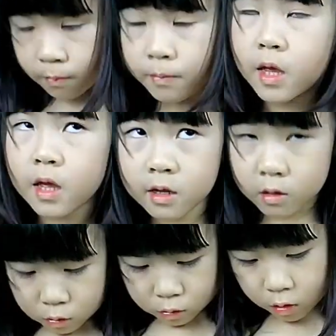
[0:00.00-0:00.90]
big kid
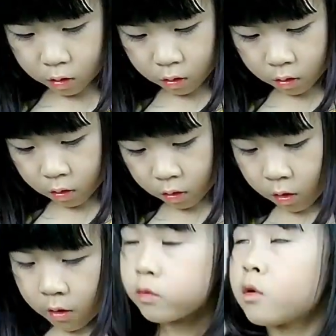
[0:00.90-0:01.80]
ruler,
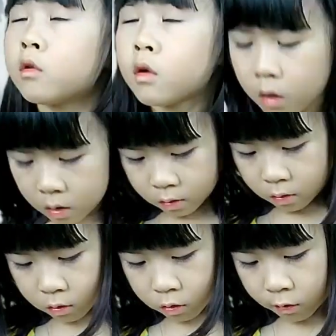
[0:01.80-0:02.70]
curve ruler,
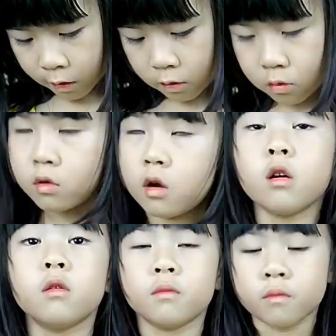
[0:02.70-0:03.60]
straight ruler,
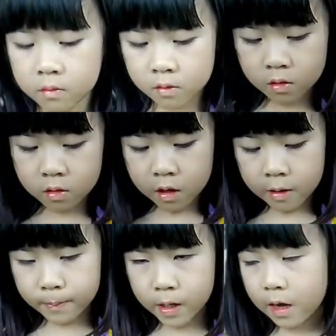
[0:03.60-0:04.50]

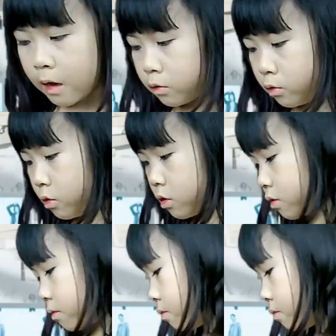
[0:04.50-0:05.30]
big L ruler,